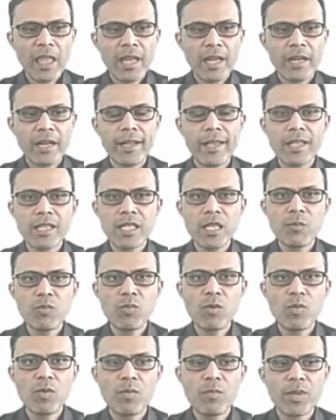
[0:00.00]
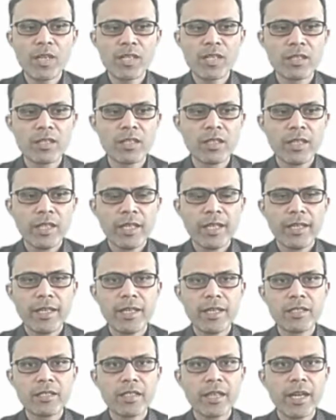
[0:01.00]
Next type of operation
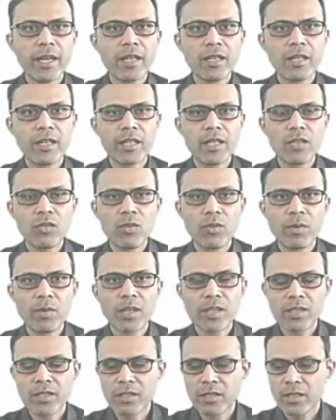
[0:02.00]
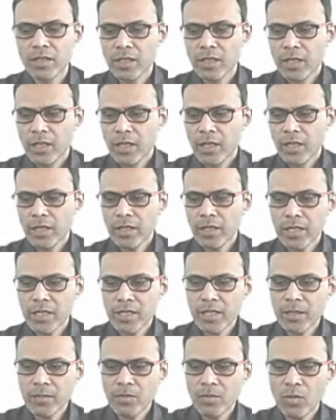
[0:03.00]
is thread cutting operation. It is
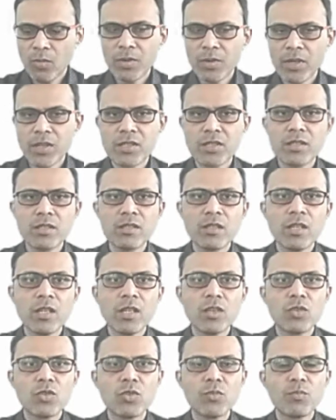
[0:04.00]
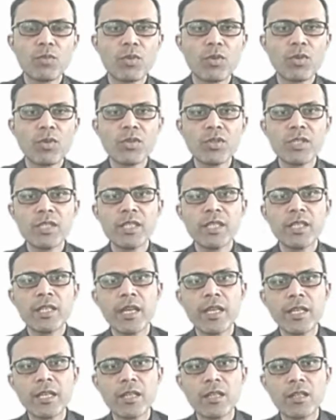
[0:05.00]
the operation to produce the
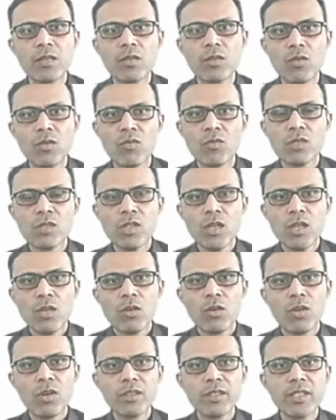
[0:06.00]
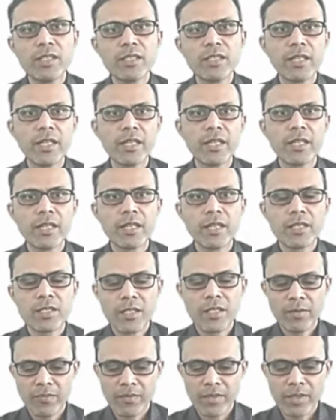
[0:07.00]
helical groove on the cylindrical
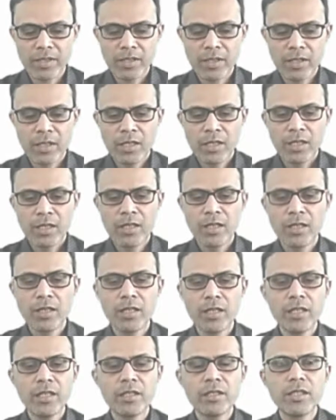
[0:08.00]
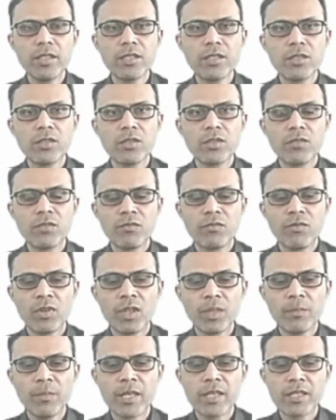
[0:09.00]
surface. Here in this
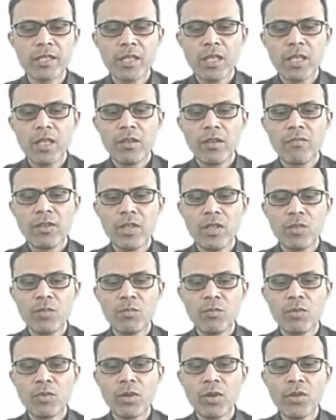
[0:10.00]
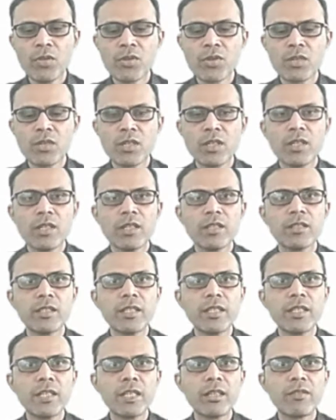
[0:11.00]
workpiece, we have produced
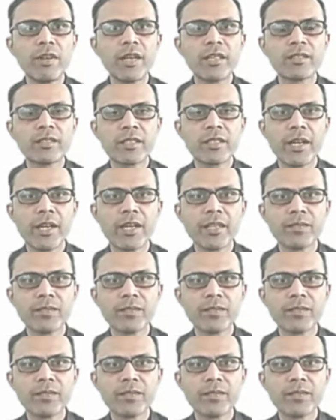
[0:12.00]
the required thread.